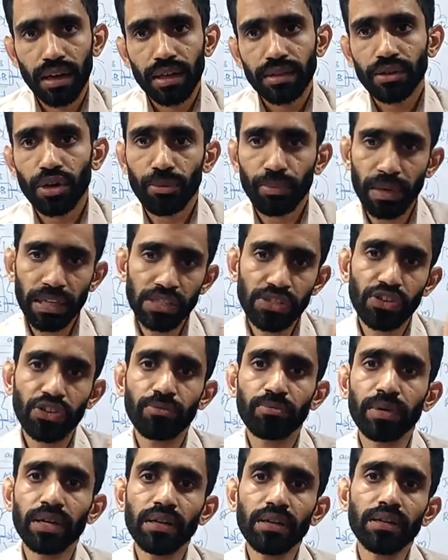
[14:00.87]
Now please
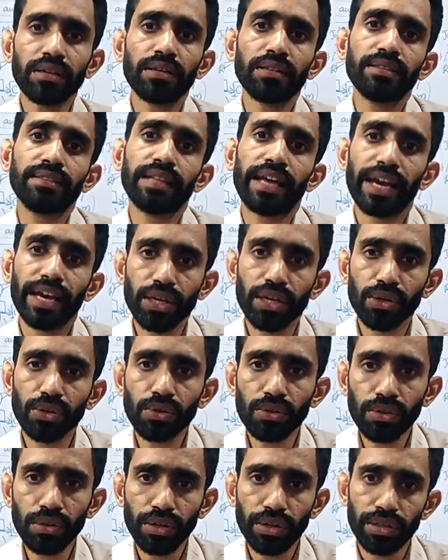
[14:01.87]
remember,
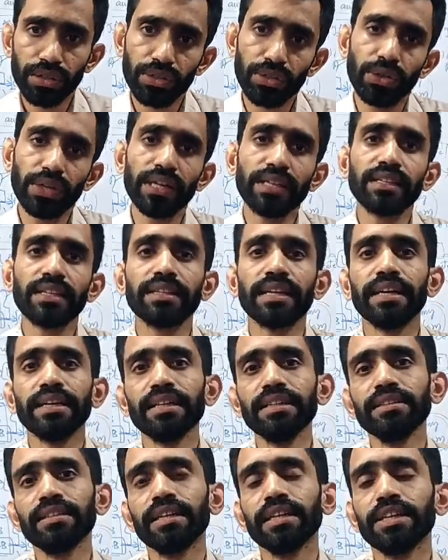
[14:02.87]
Nehru during the
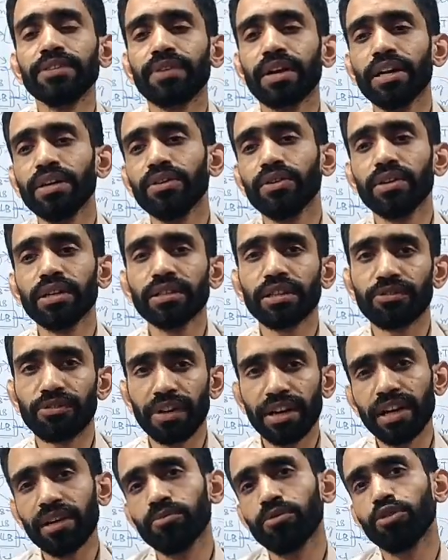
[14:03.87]
1935, during the
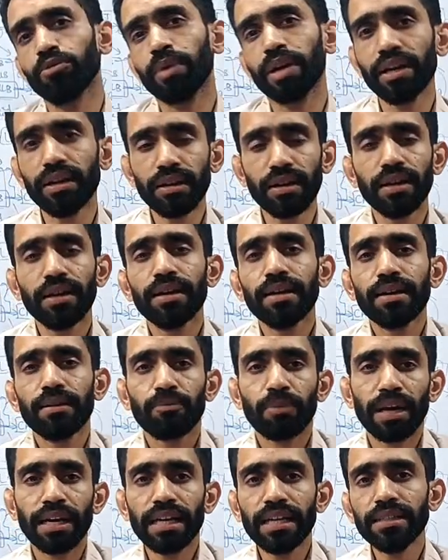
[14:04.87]
freedom movement,
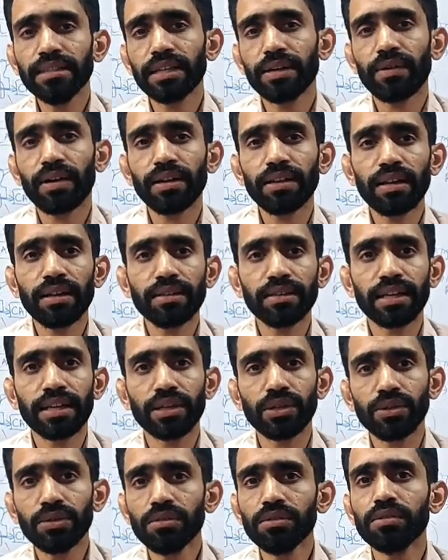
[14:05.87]
Pandit Jawaharlal
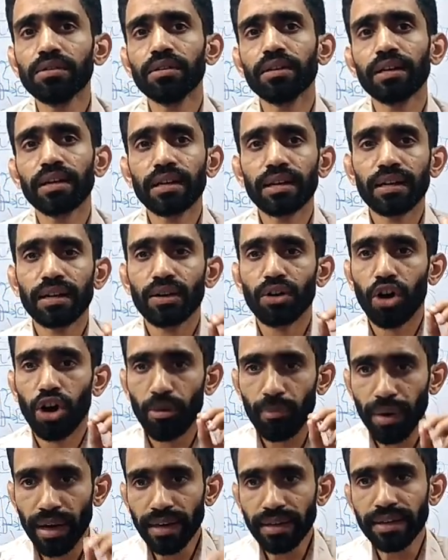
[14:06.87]
Nehru
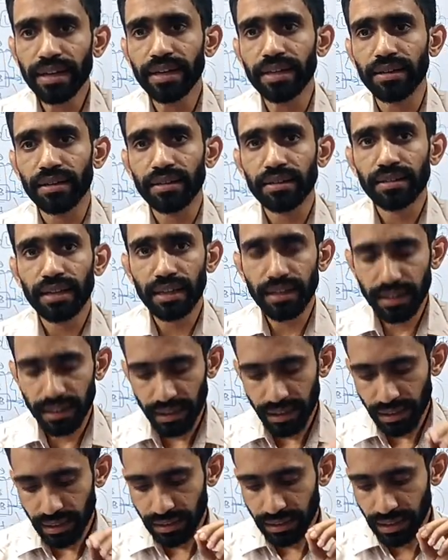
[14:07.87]
commented
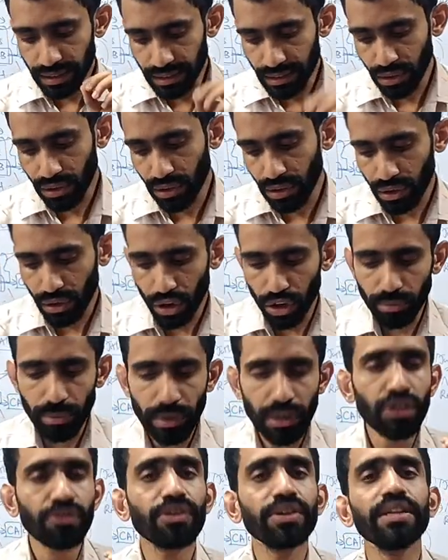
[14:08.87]
that this Government
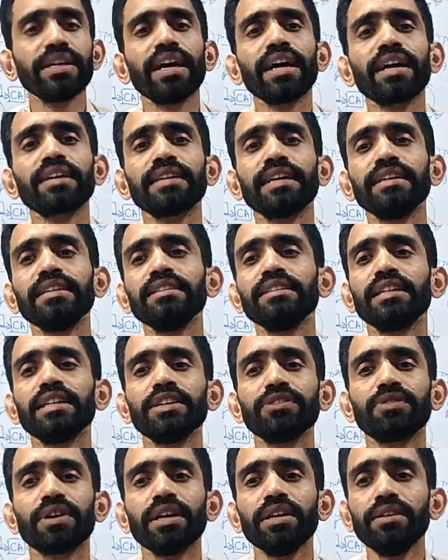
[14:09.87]
of India Act
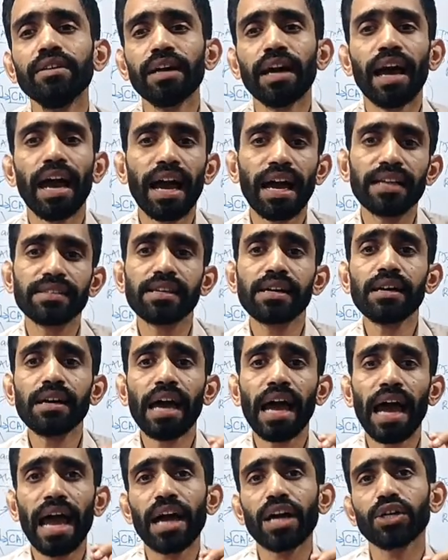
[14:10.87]
1935 as an
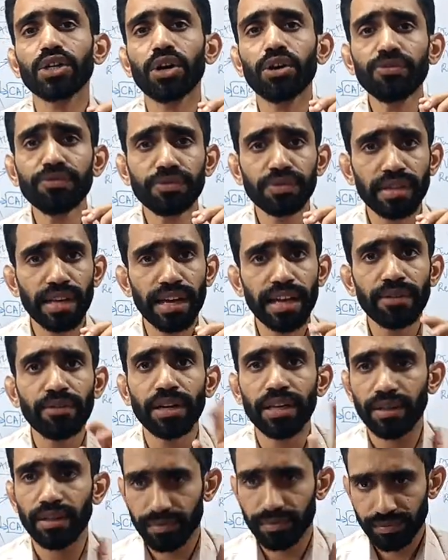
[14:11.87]
act of
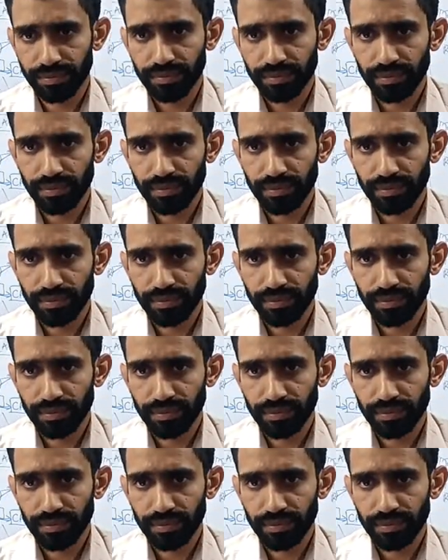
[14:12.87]
slavery.